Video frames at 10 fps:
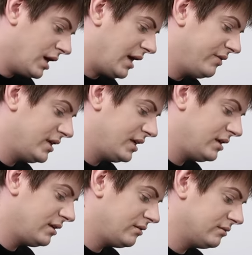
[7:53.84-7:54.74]
And
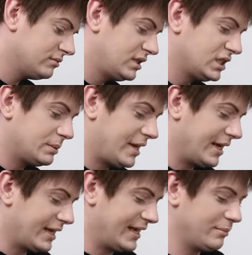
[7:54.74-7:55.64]
then this
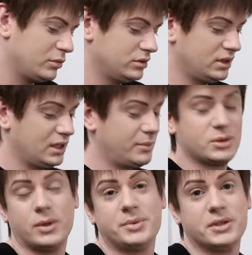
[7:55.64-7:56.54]
bag came on the
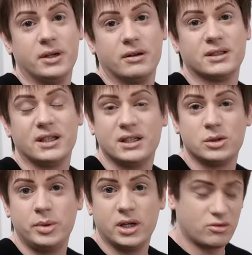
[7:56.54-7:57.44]
Hermes website and I was like, this
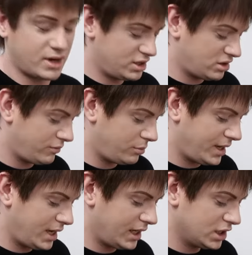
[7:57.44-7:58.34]
would be a great travel
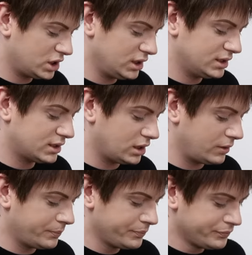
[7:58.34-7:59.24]
bag actually.
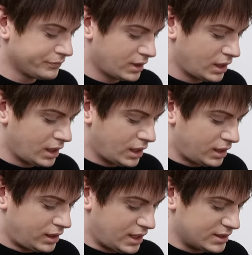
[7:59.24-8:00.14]
So
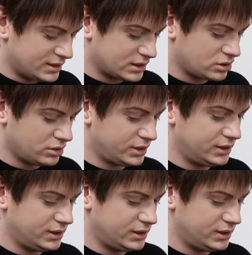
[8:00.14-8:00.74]
yes, it's got the